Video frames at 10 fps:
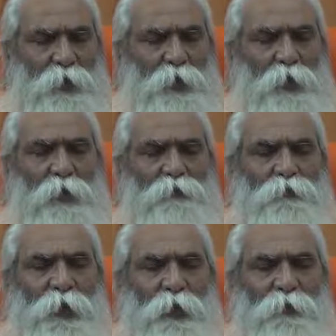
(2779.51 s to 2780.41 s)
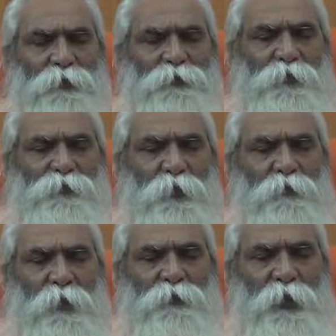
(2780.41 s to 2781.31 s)
Your nervous
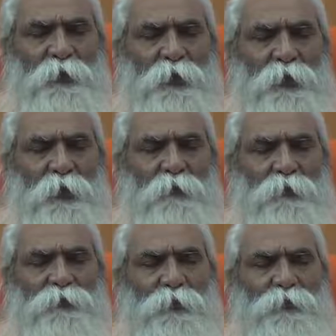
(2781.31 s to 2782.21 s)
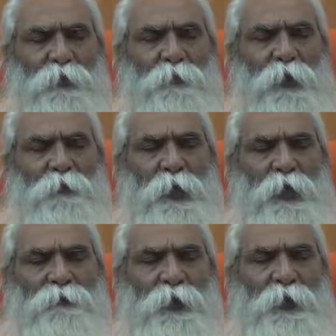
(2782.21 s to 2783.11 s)
system, the central nervous system, the
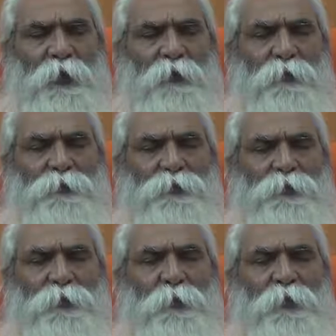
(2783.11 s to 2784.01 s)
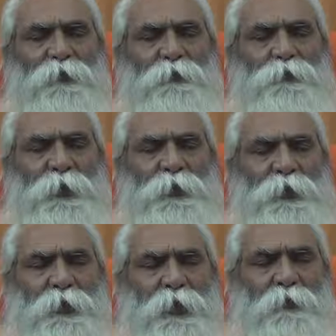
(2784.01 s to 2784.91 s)
periphery nervous system, the
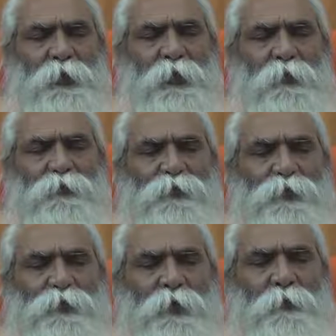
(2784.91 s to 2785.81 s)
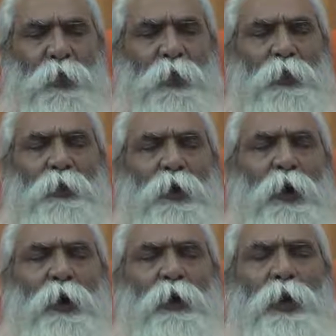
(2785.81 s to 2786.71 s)
sympathetic nervous system,
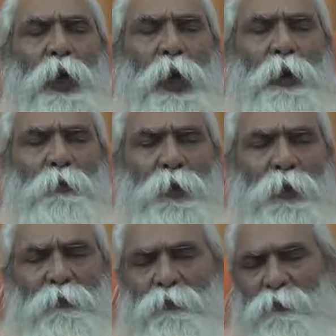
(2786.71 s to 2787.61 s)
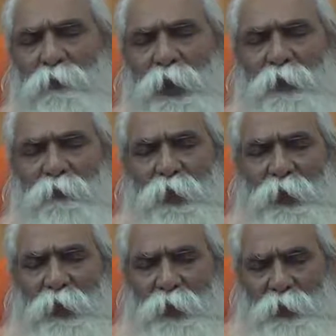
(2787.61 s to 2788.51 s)
all are become very,
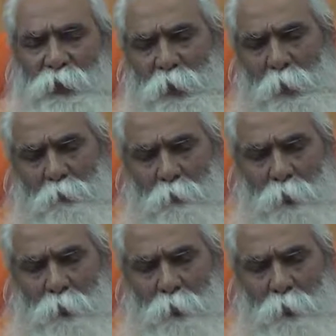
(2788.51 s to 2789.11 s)
very healthy.